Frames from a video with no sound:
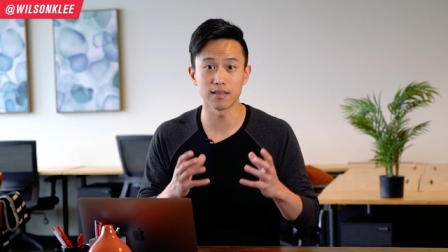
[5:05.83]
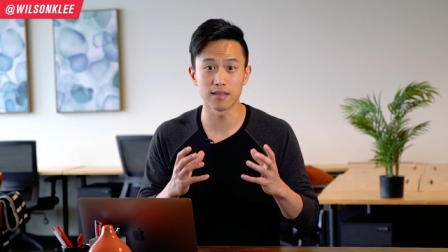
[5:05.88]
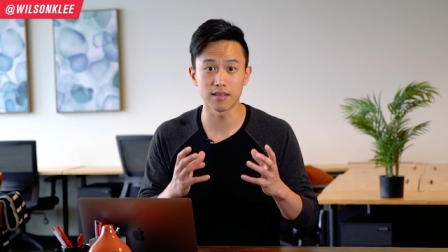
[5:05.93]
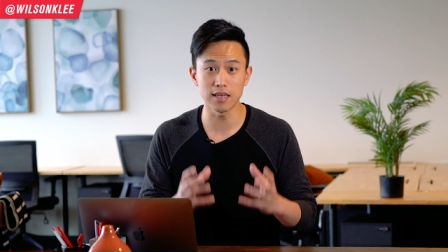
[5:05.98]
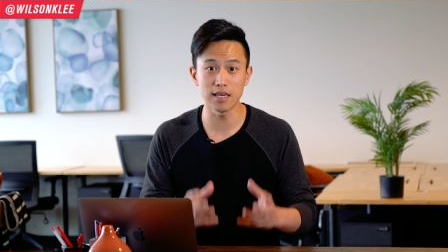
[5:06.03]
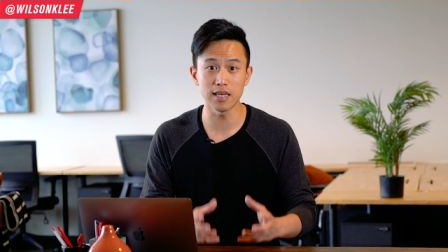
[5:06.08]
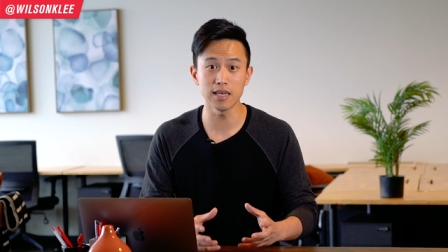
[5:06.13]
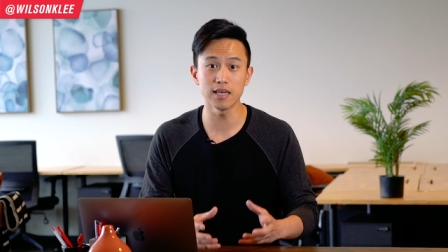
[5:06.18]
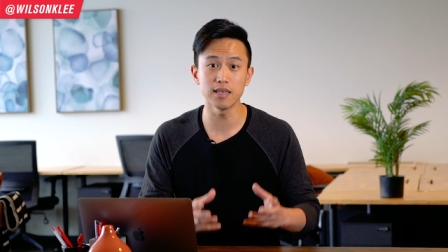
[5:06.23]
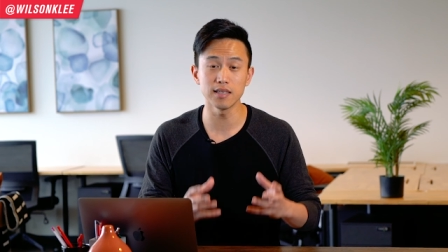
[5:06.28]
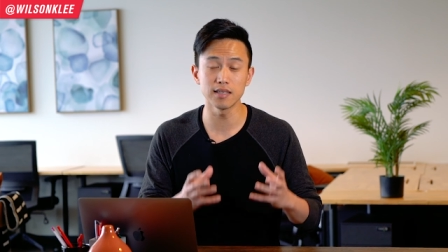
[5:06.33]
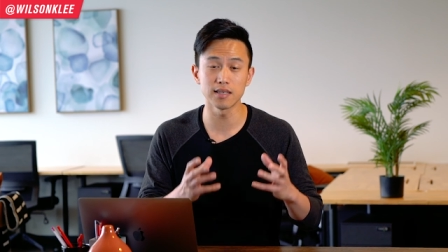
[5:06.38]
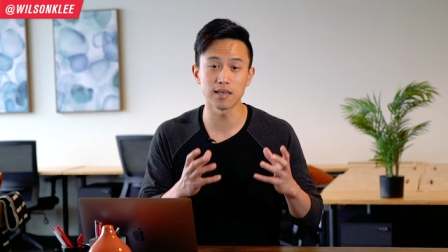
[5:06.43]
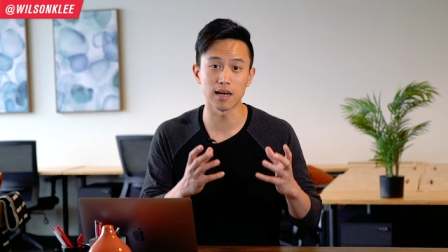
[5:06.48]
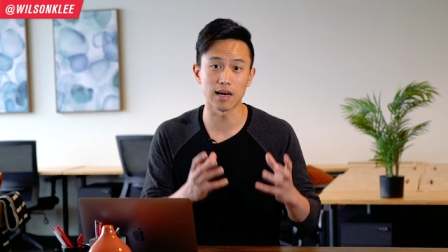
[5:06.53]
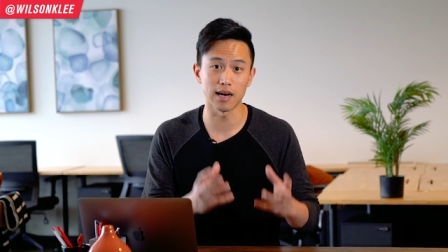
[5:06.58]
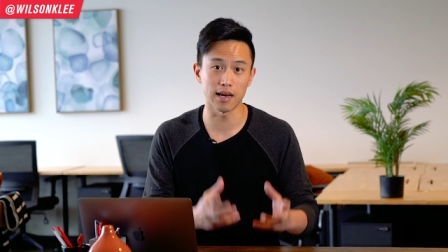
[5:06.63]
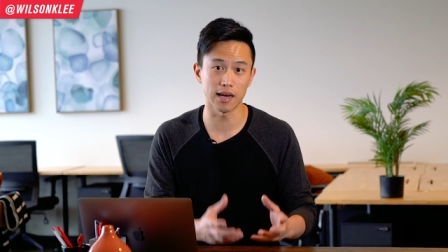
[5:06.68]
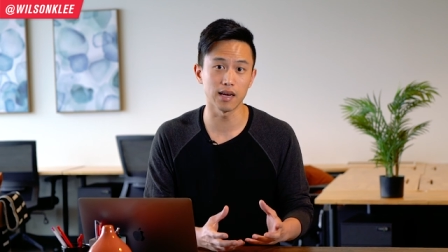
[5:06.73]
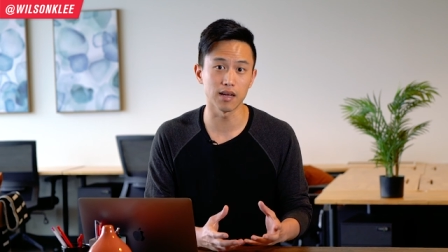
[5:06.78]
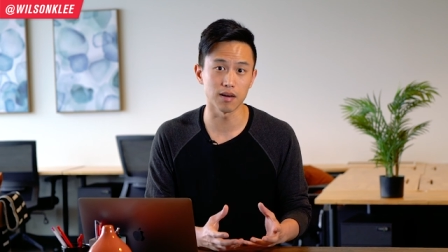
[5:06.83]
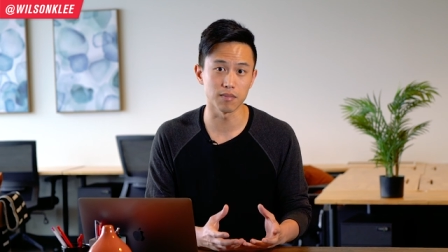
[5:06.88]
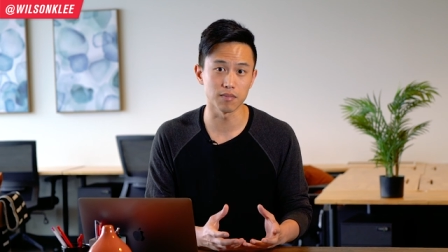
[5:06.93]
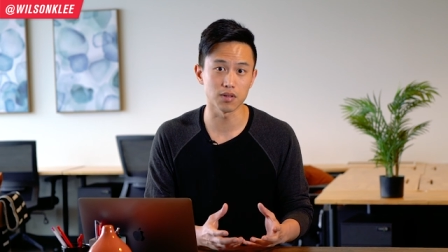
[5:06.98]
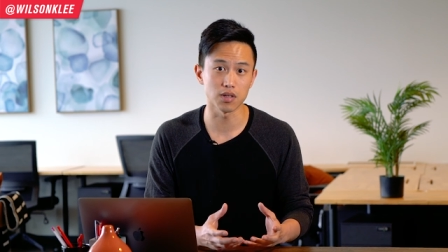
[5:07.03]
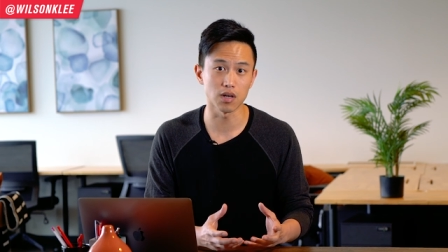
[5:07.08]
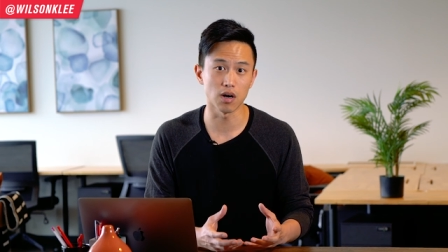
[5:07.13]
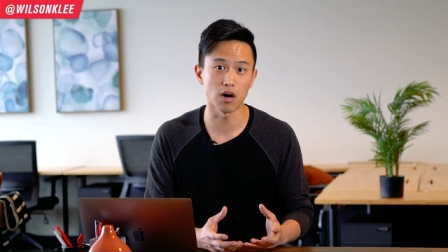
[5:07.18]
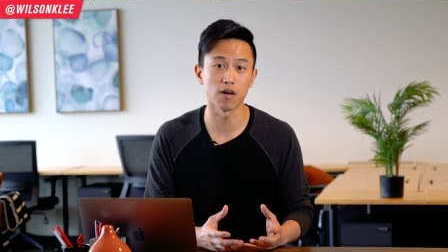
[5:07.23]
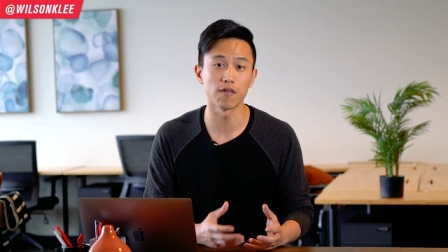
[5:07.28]
these
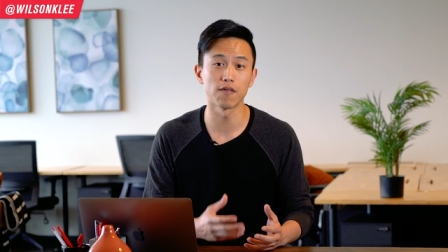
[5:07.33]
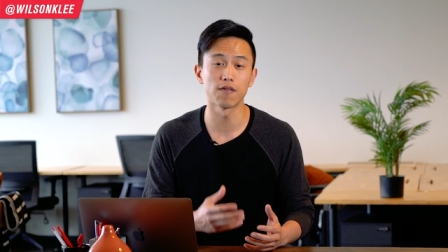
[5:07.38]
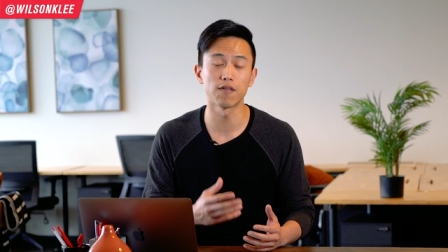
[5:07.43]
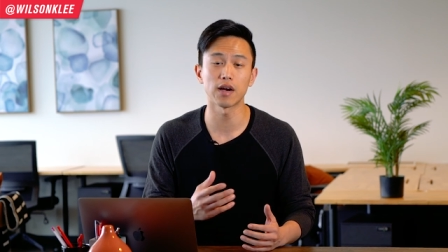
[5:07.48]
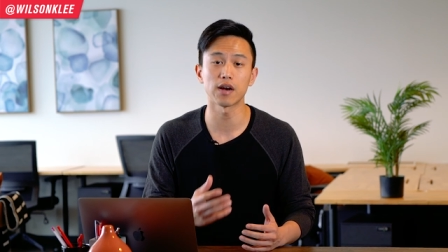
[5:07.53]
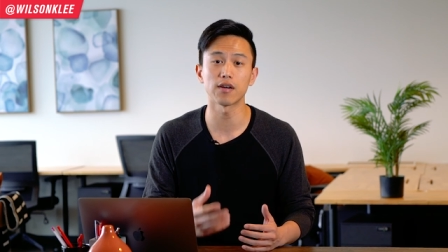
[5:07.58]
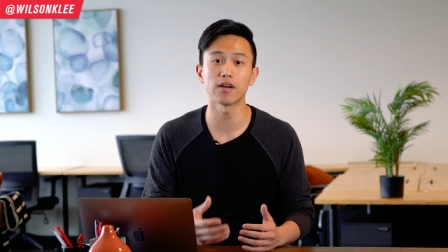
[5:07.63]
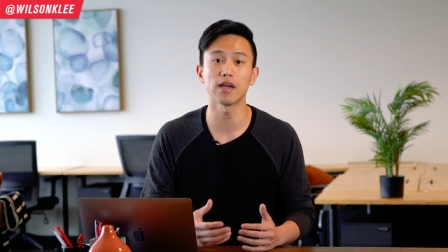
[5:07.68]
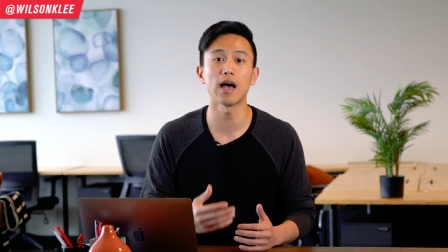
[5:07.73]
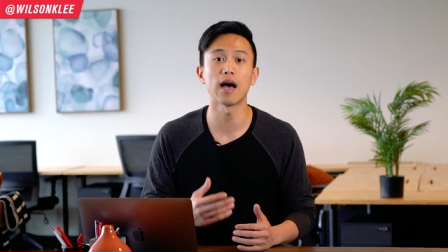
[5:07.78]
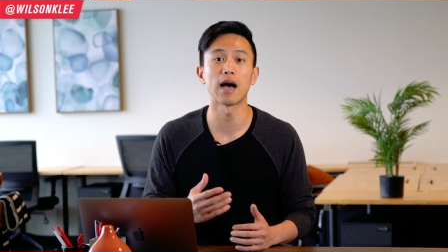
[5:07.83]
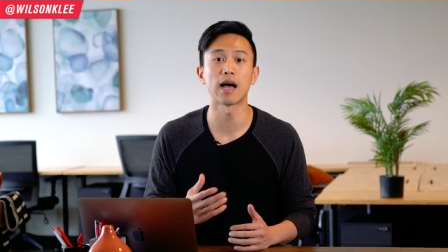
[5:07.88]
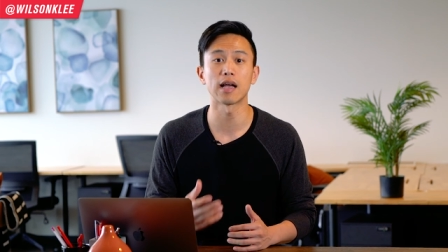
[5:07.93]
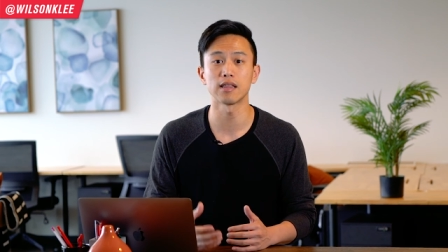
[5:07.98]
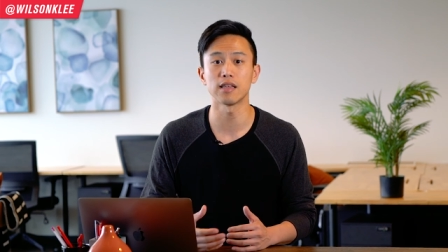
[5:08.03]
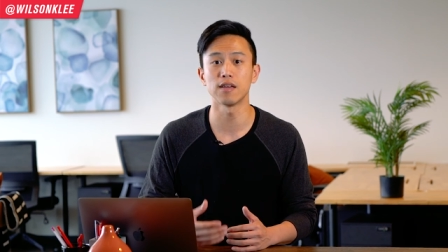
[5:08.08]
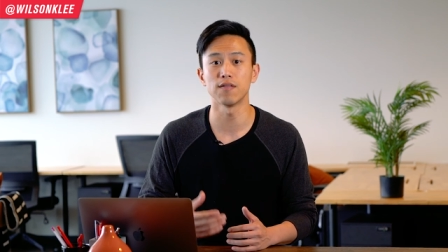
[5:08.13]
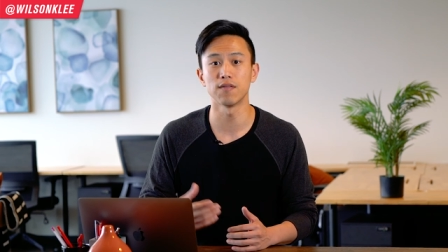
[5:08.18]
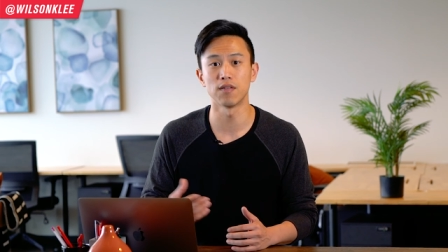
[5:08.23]
items are very highly